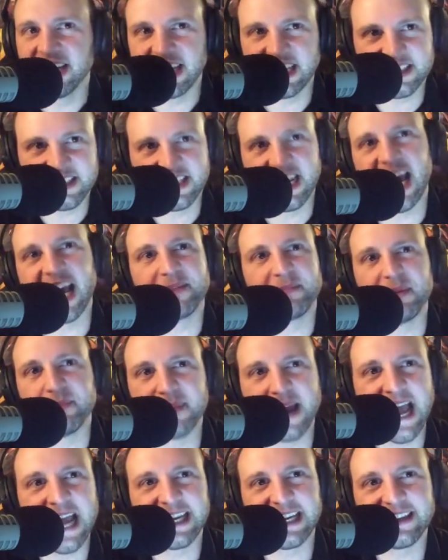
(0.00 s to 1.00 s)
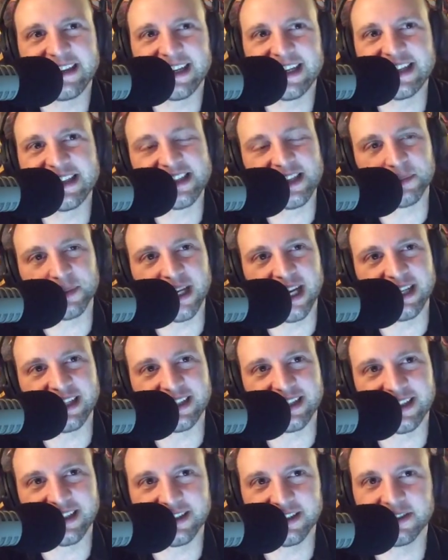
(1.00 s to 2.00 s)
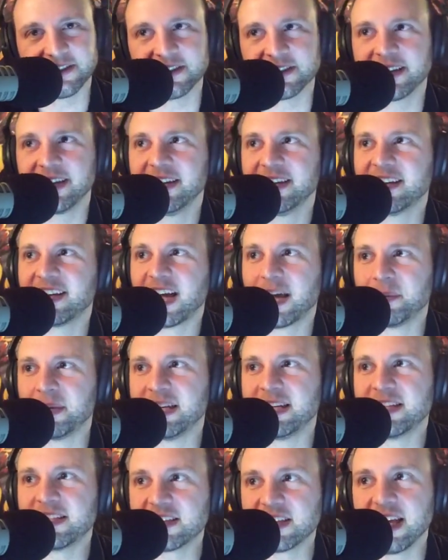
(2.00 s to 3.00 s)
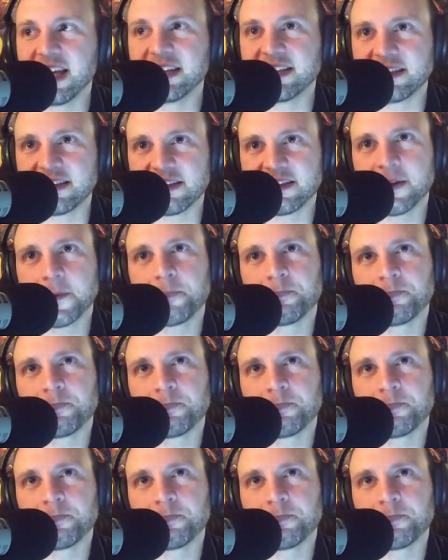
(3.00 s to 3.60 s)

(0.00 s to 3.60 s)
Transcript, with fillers: it's got to be Maggie that ends up getting killed. I mean, it's it's.